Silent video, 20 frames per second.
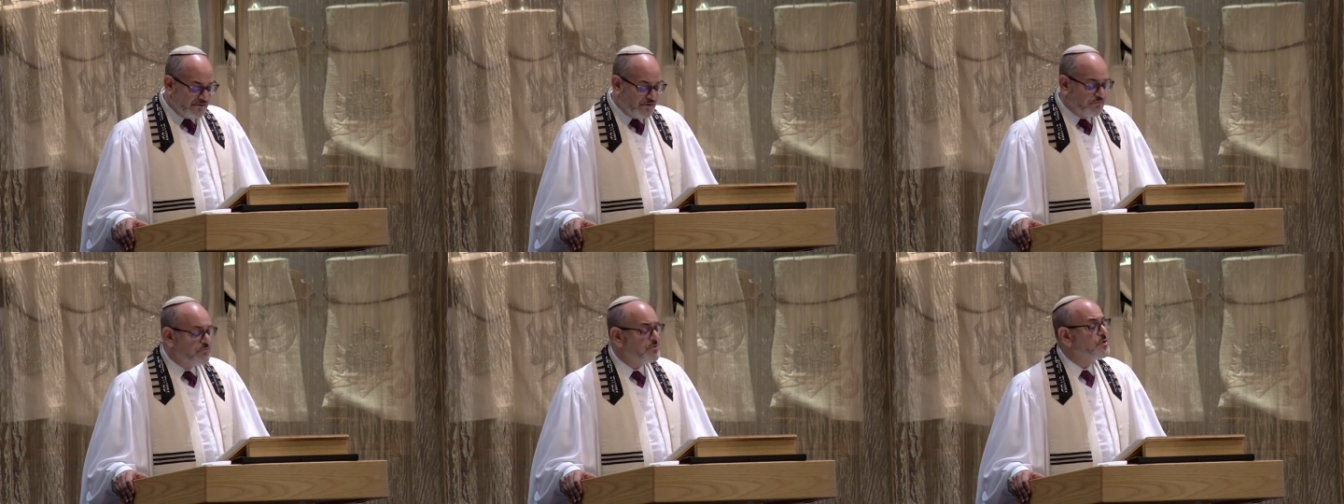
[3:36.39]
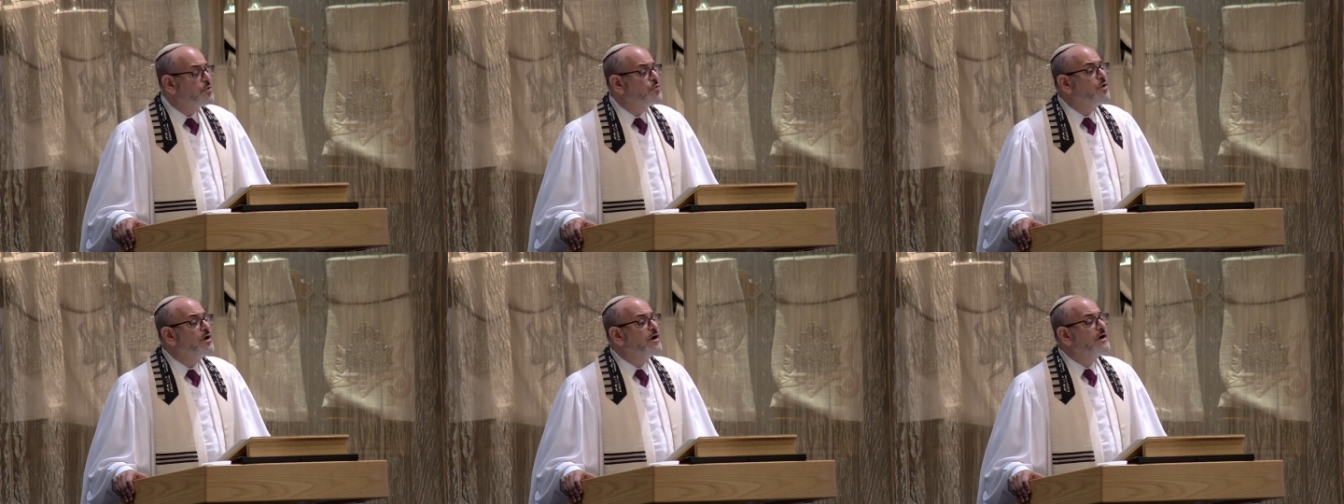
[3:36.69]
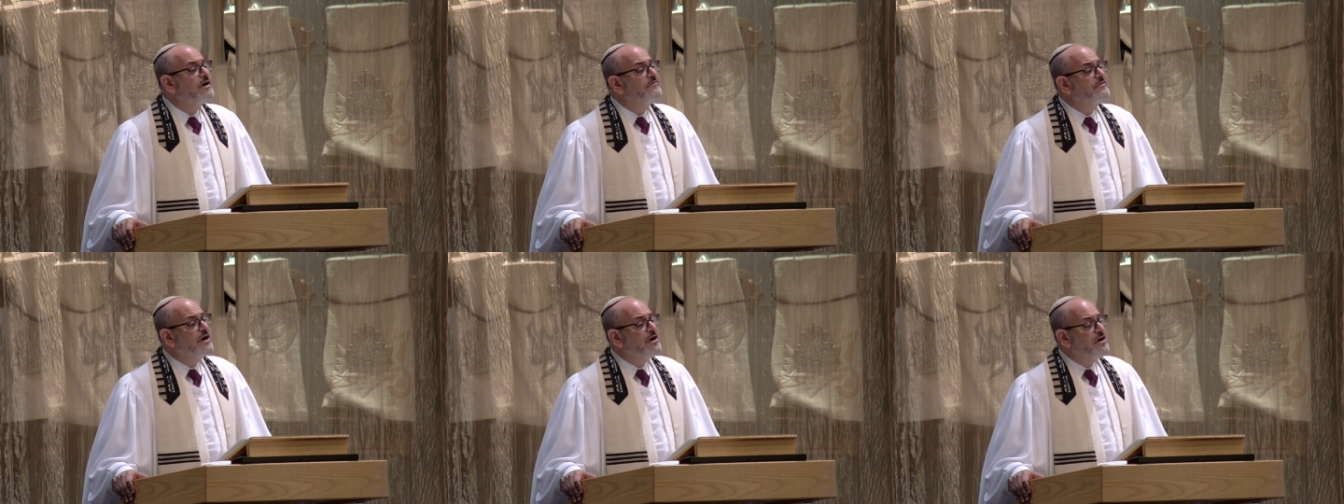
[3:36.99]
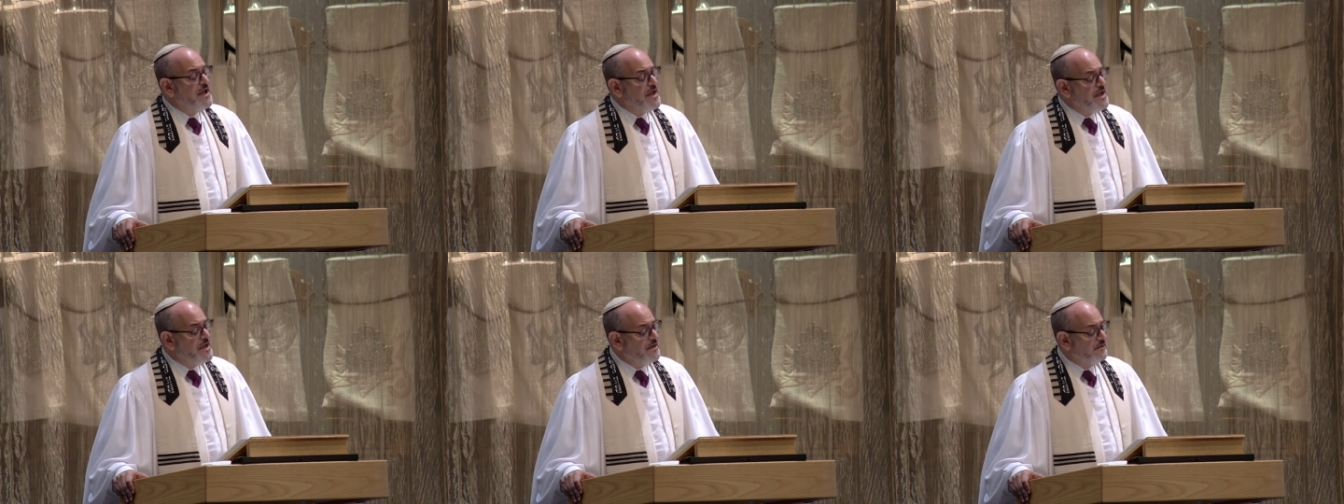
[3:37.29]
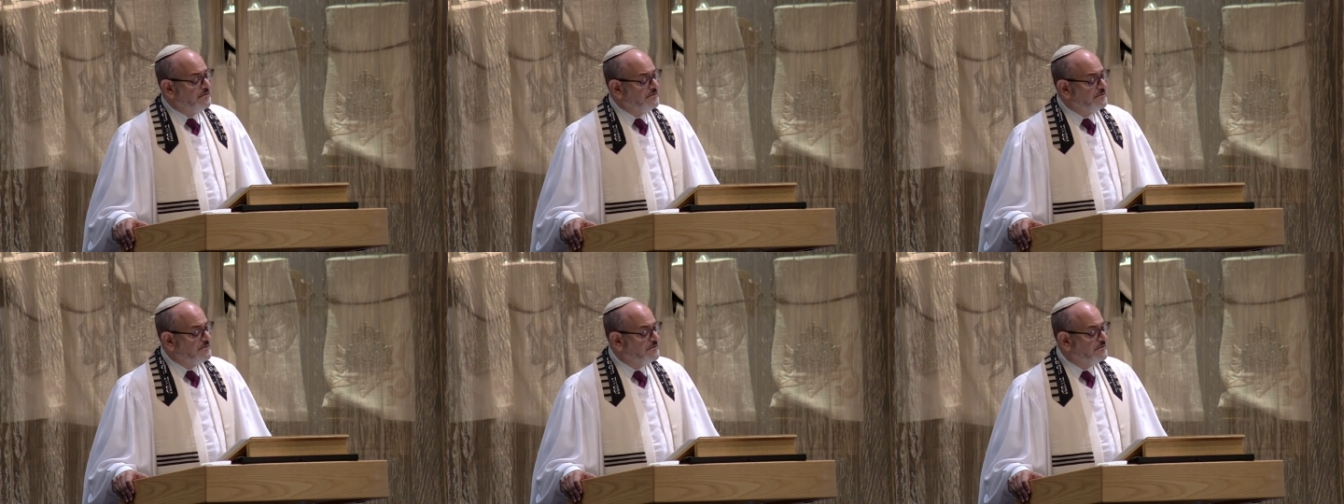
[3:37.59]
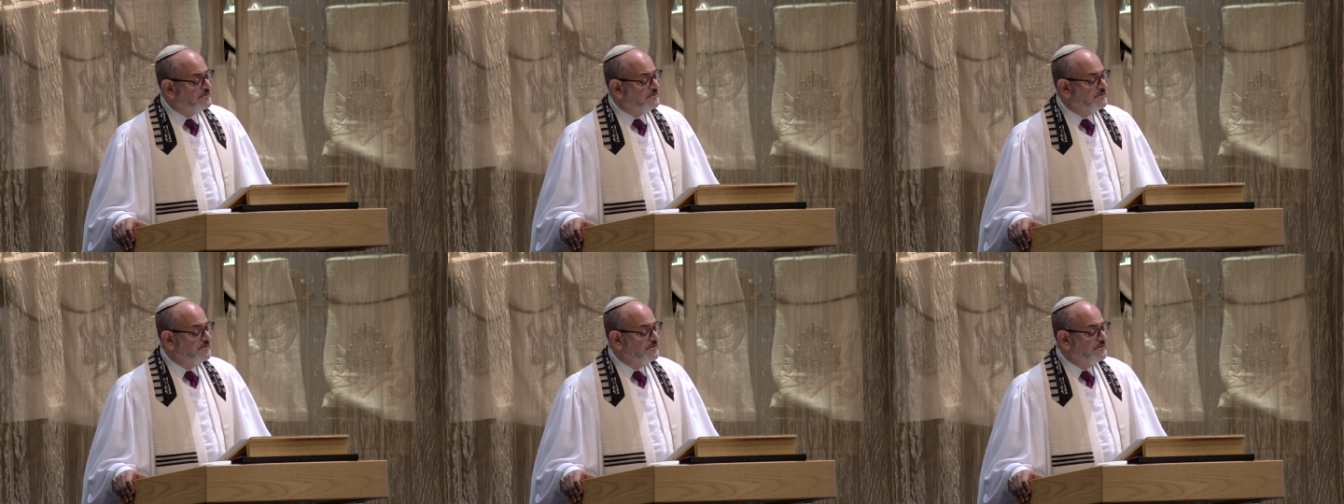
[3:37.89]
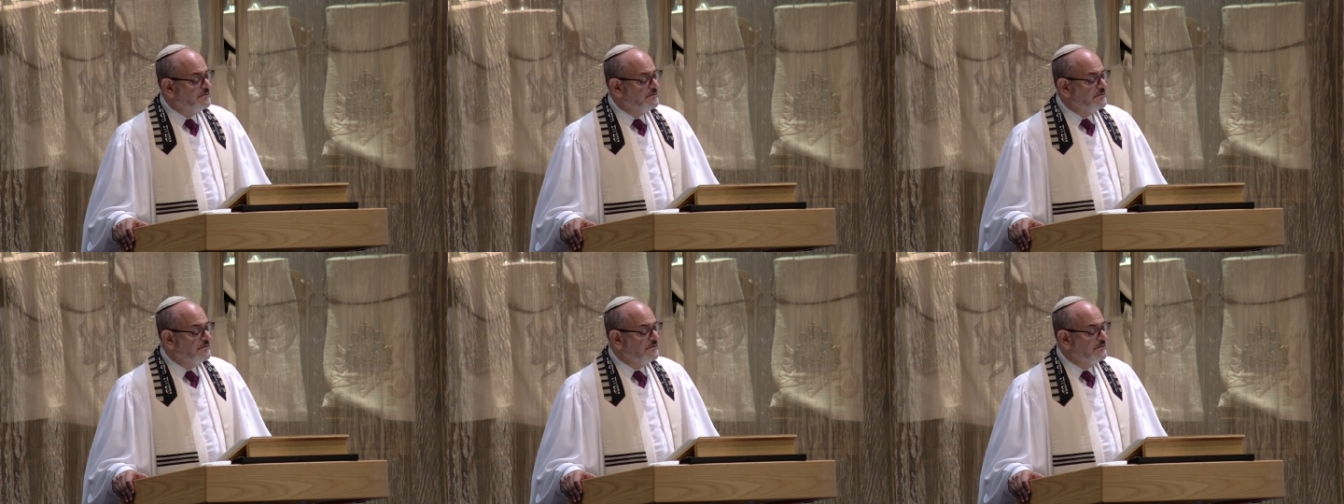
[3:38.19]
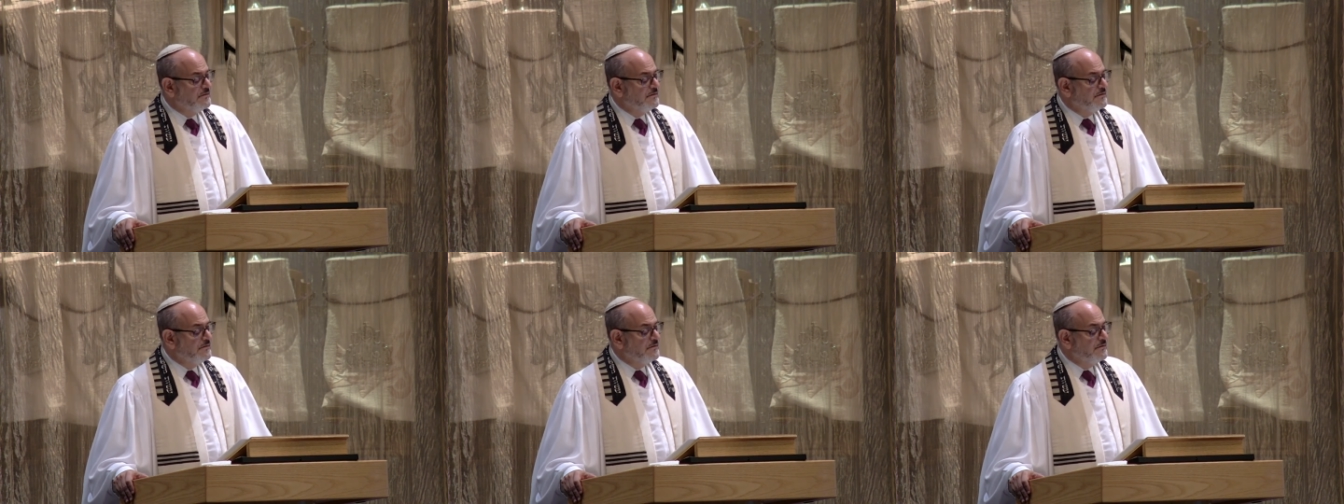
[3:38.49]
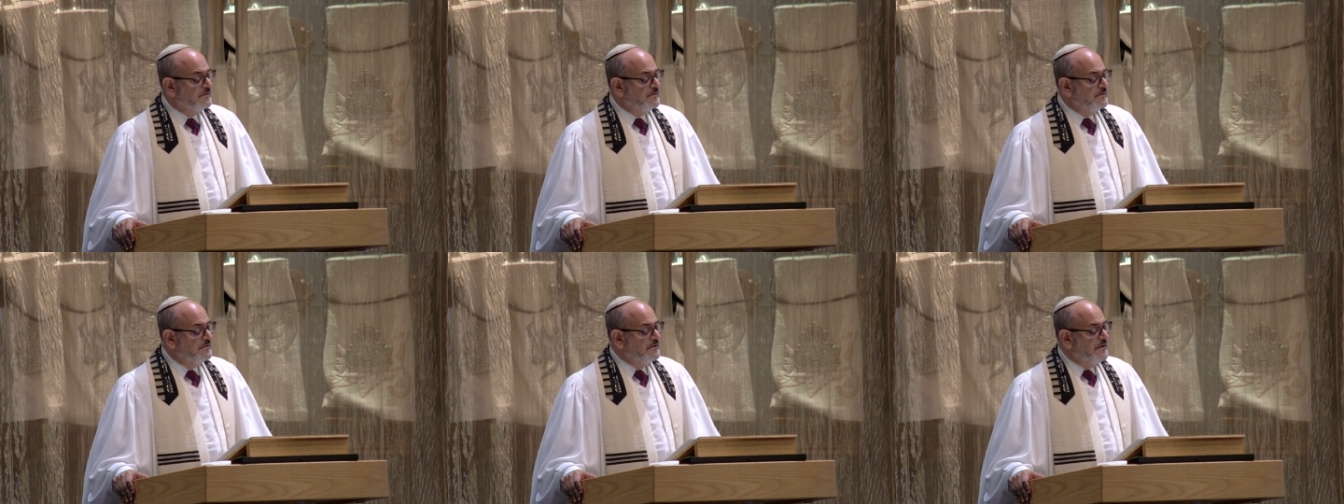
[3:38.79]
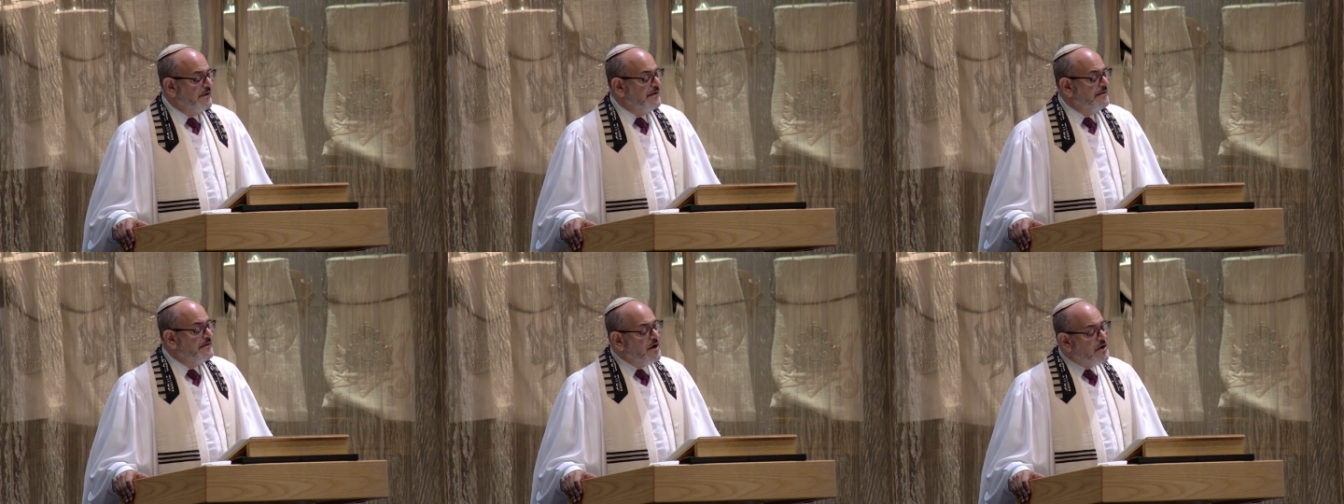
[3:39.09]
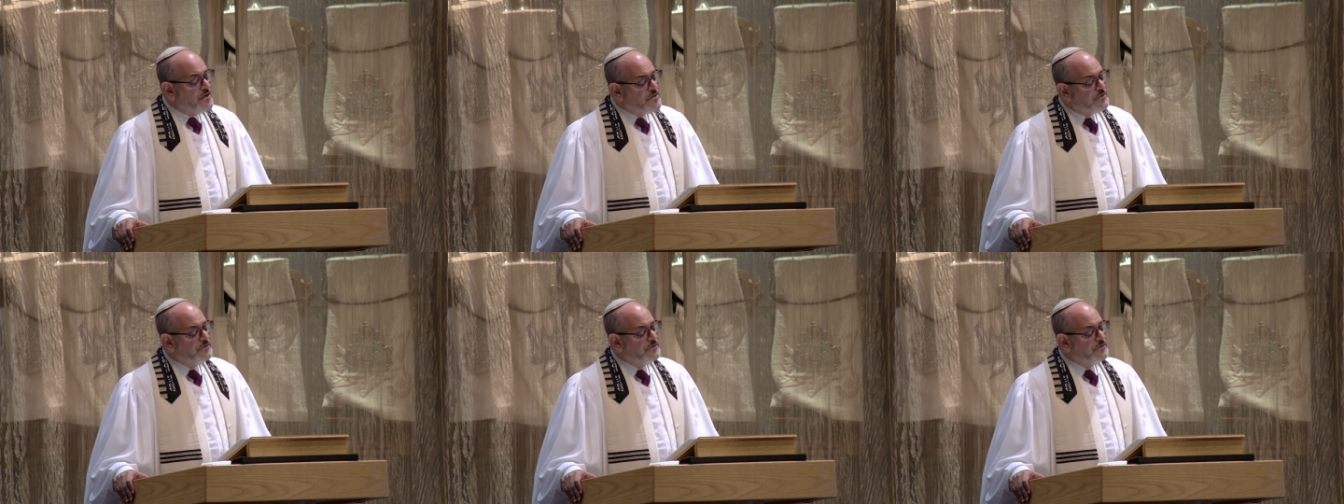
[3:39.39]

through the work of our hands, and other